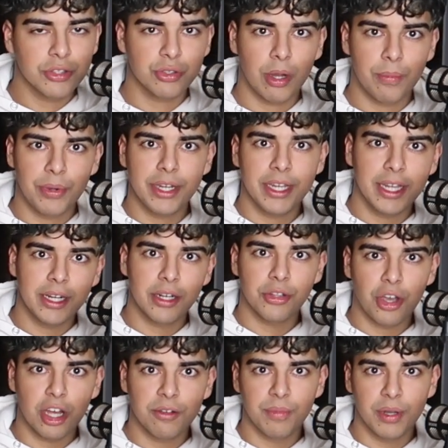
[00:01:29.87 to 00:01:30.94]
So I'm bringing in a
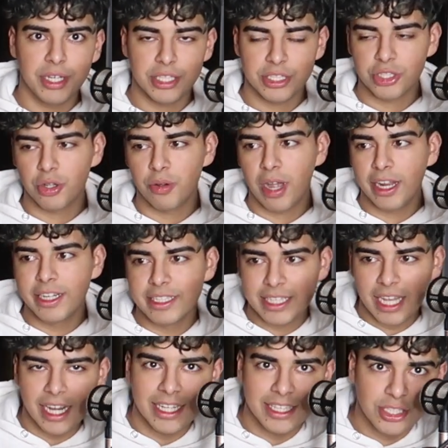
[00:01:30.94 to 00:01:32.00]
lot of money. So I
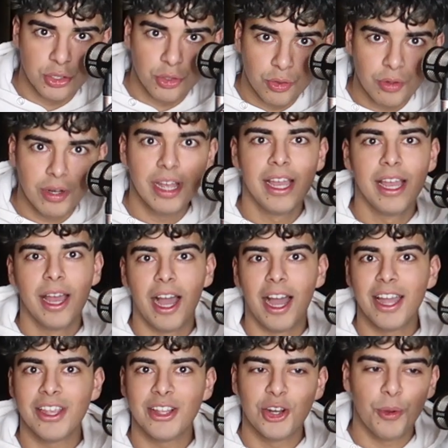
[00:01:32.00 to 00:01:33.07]
decided to,
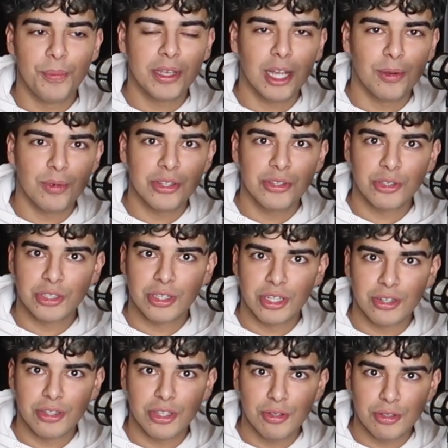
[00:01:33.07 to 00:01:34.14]
uh, you know, become one of those
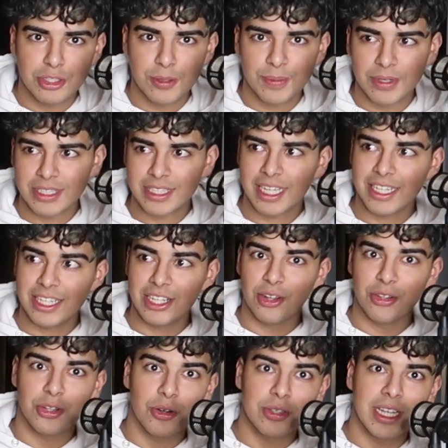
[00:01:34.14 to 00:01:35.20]
little YouTubers that, you
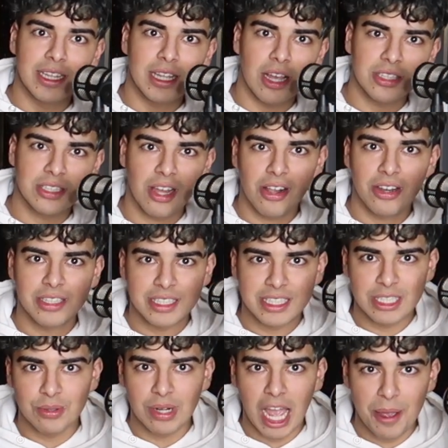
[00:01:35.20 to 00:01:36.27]
know, throw $10,000 to
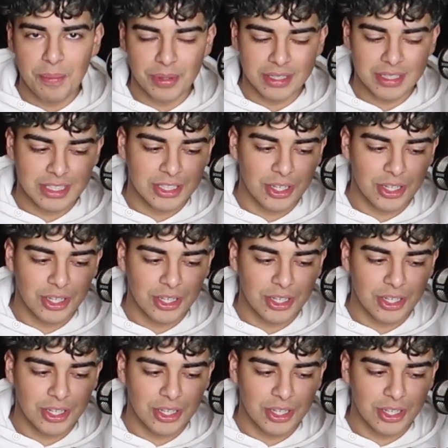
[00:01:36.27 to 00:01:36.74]
see what happens.